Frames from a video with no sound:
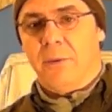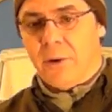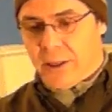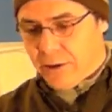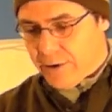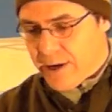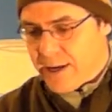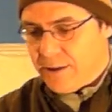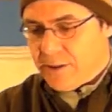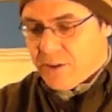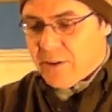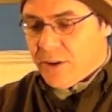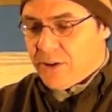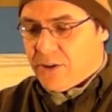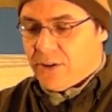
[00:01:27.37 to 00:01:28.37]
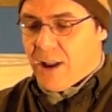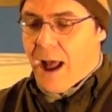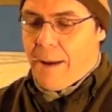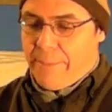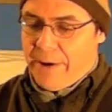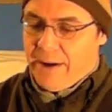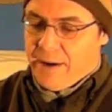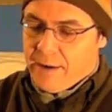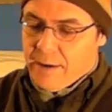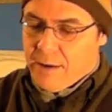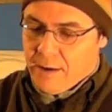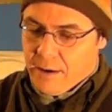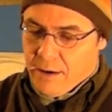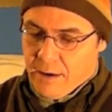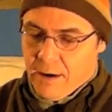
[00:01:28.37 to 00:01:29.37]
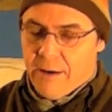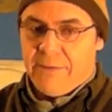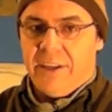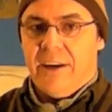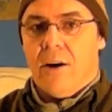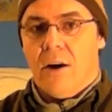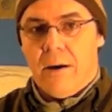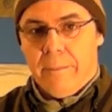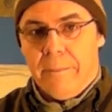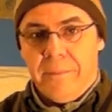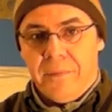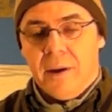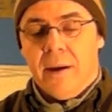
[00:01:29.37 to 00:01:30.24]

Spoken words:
What there is a stopping of the arm.